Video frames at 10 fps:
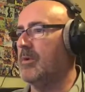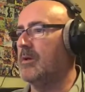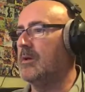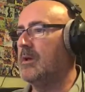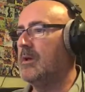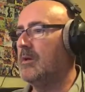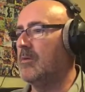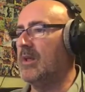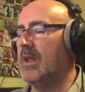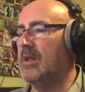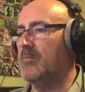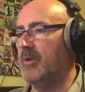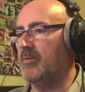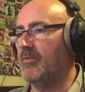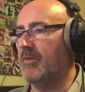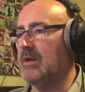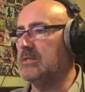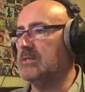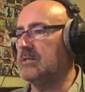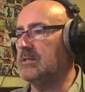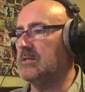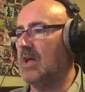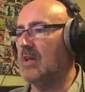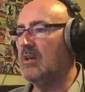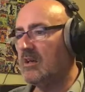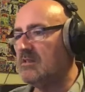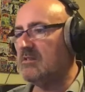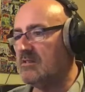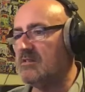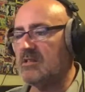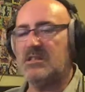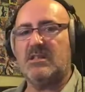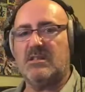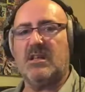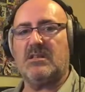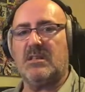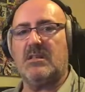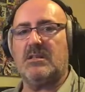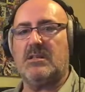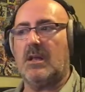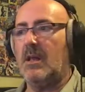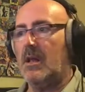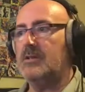want to get in people's faces and say, "Oh, this is this and this is that."